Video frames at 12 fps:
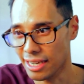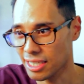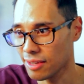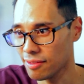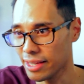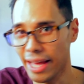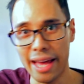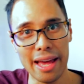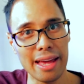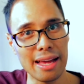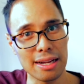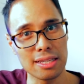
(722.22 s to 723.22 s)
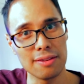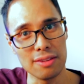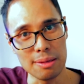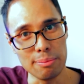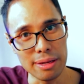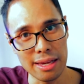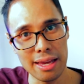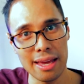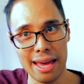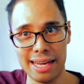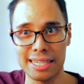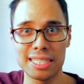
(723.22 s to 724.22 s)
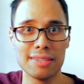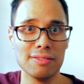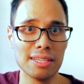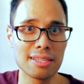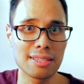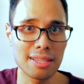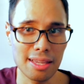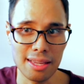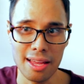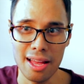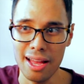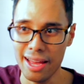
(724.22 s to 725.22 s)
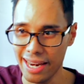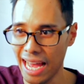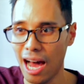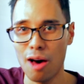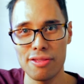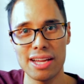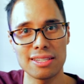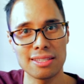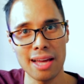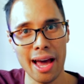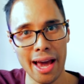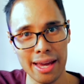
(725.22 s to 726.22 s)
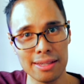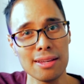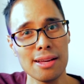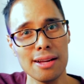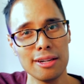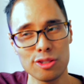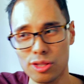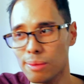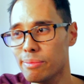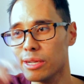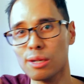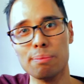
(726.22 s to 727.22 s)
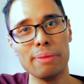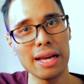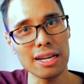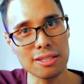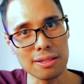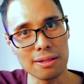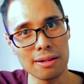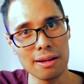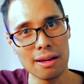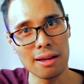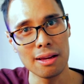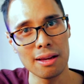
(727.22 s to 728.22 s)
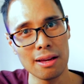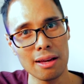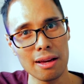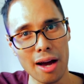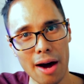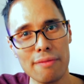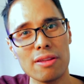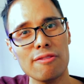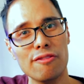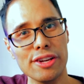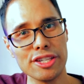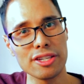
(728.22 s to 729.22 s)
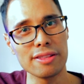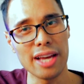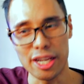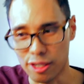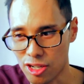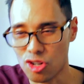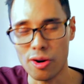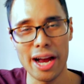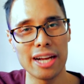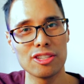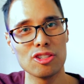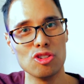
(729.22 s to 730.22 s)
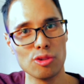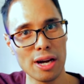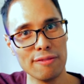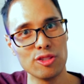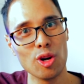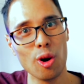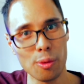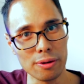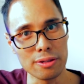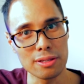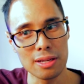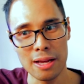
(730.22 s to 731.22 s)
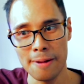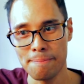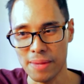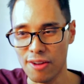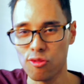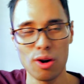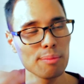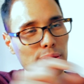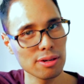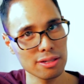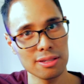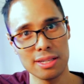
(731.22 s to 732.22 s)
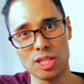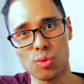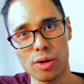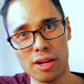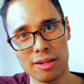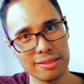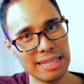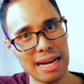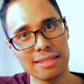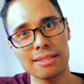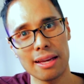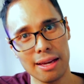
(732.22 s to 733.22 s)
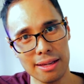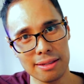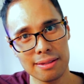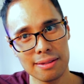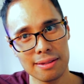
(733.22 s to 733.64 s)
activity A, activity B, and activity C, and how that's tied to the bigger picture of the vision that you're trying to drive towards. If one person is working on task A,